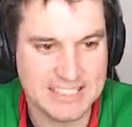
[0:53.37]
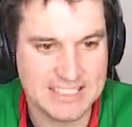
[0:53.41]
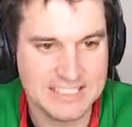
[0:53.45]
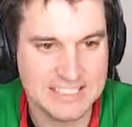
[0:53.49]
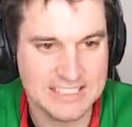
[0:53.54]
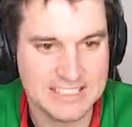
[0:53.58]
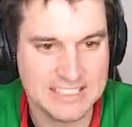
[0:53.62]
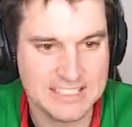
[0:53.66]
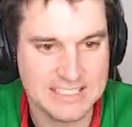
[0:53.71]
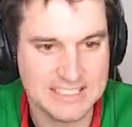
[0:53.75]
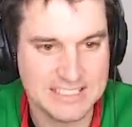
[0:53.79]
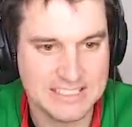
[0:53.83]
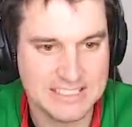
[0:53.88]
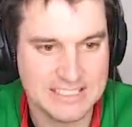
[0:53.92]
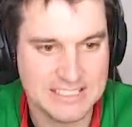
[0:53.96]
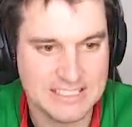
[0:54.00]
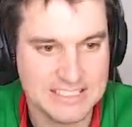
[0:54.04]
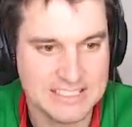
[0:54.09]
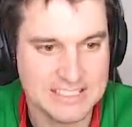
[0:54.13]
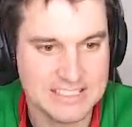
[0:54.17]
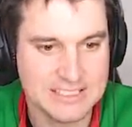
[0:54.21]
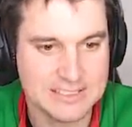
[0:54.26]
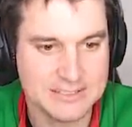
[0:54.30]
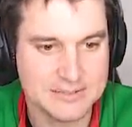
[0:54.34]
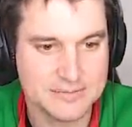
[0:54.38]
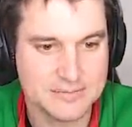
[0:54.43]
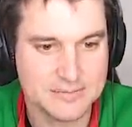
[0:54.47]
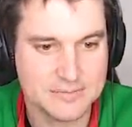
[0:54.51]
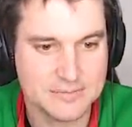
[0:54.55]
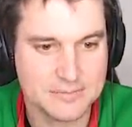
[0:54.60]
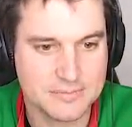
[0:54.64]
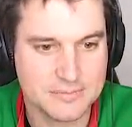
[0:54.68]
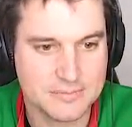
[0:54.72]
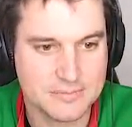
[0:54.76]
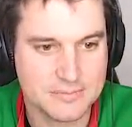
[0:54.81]

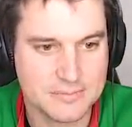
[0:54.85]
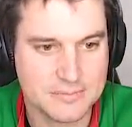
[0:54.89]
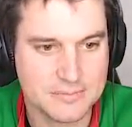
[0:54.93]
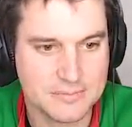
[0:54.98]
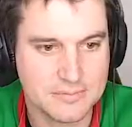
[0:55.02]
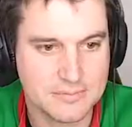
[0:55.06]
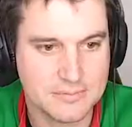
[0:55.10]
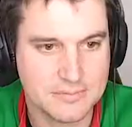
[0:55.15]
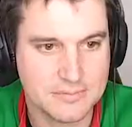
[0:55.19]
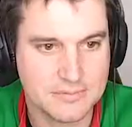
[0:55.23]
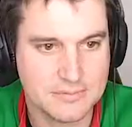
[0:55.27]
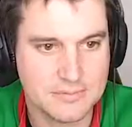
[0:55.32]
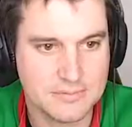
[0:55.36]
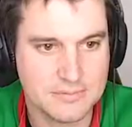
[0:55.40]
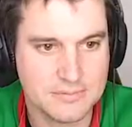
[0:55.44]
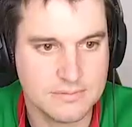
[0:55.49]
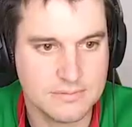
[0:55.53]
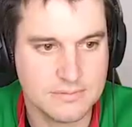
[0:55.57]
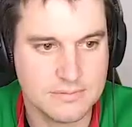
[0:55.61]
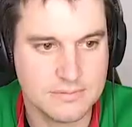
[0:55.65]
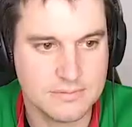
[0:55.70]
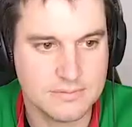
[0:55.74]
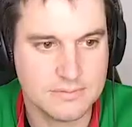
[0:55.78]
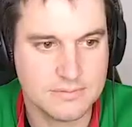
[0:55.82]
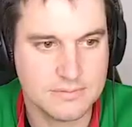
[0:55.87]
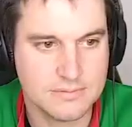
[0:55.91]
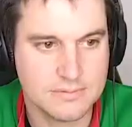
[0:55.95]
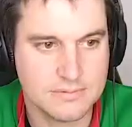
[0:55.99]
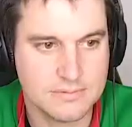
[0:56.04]
(silence)